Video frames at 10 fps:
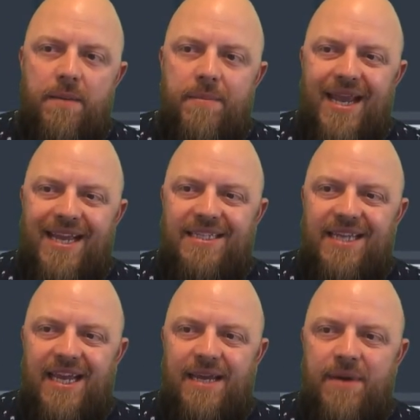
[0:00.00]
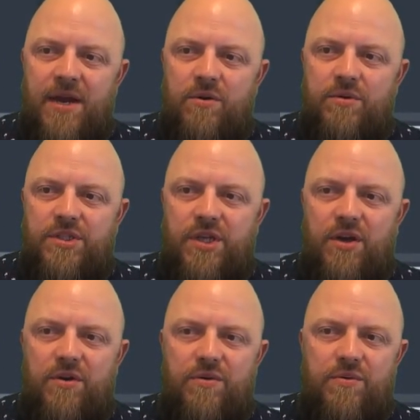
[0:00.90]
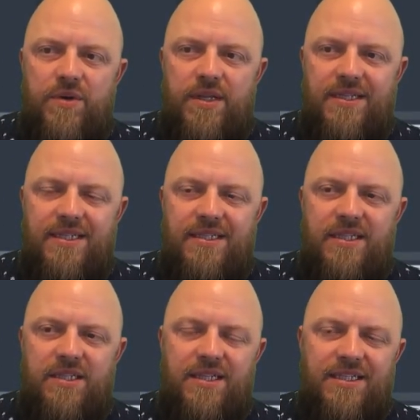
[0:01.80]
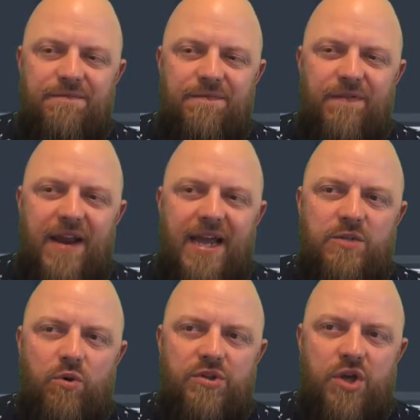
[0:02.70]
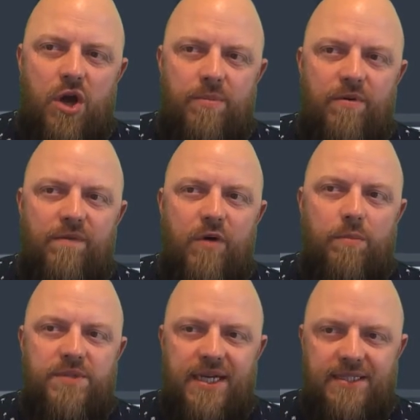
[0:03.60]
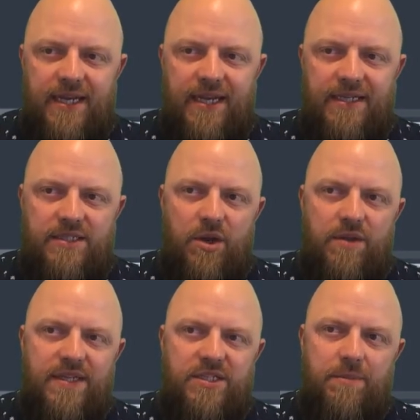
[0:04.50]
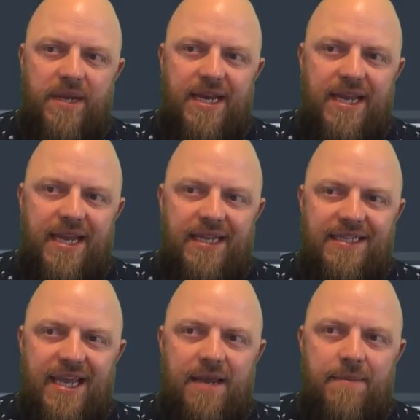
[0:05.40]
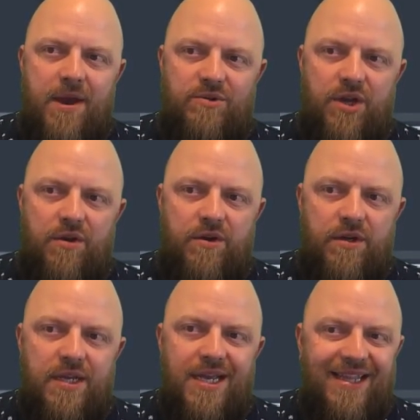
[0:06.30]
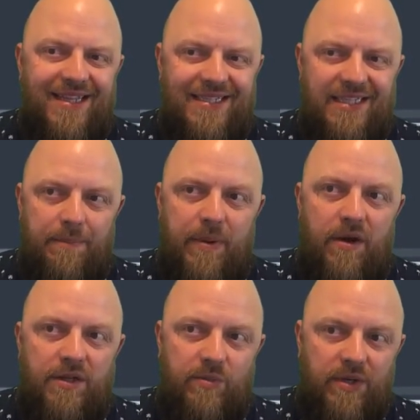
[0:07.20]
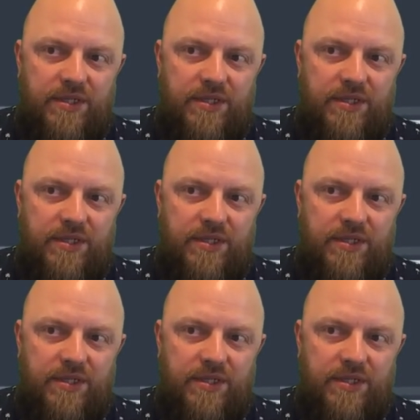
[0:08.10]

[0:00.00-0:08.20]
is email. So this flags what type of object it is. So this could be an is email token. This is a password